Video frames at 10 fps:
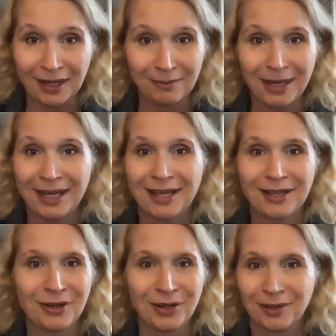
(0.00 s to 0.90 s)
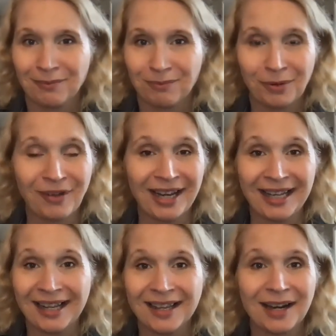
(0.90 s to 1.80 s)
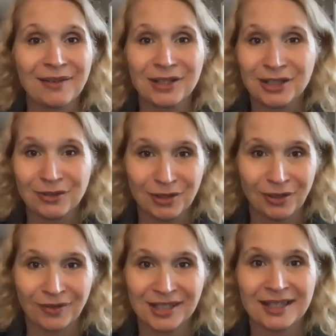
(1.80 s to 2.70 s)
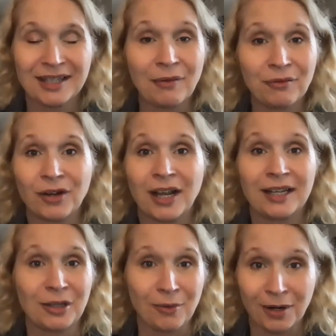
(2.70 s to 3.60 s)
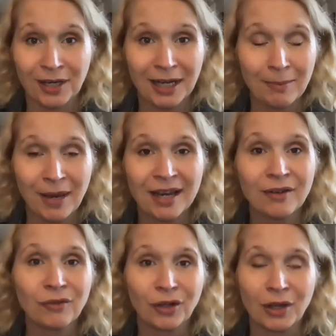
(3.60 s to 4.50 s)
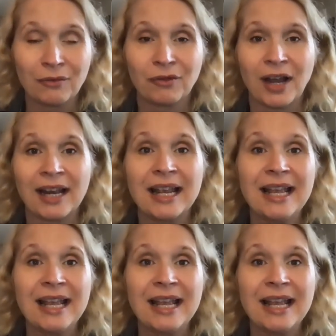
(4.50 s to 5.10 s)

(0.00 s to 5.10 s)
meaning you're providing any kind of goods or services upfront, and you aren't getting paid in full upfront,